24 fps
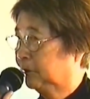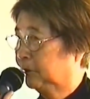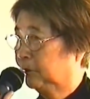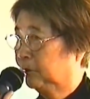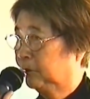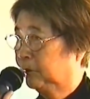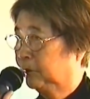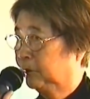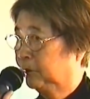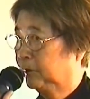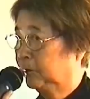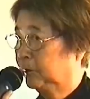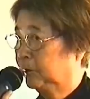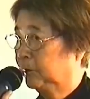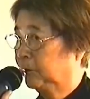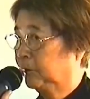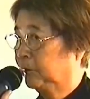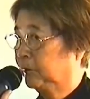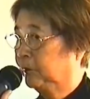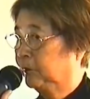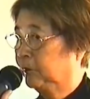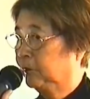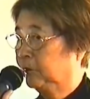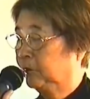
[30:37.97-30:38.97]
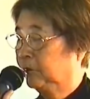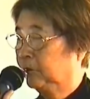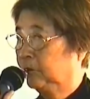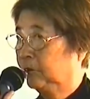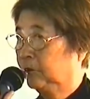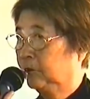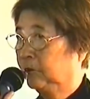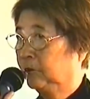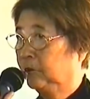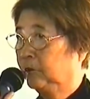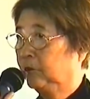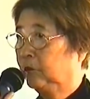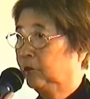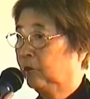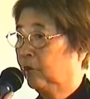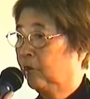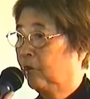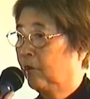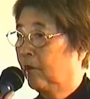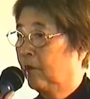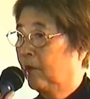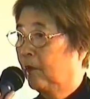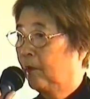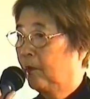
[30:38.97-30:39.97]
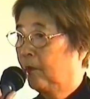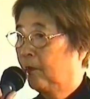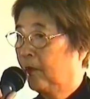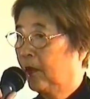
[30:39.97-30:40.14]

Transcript: [no speech]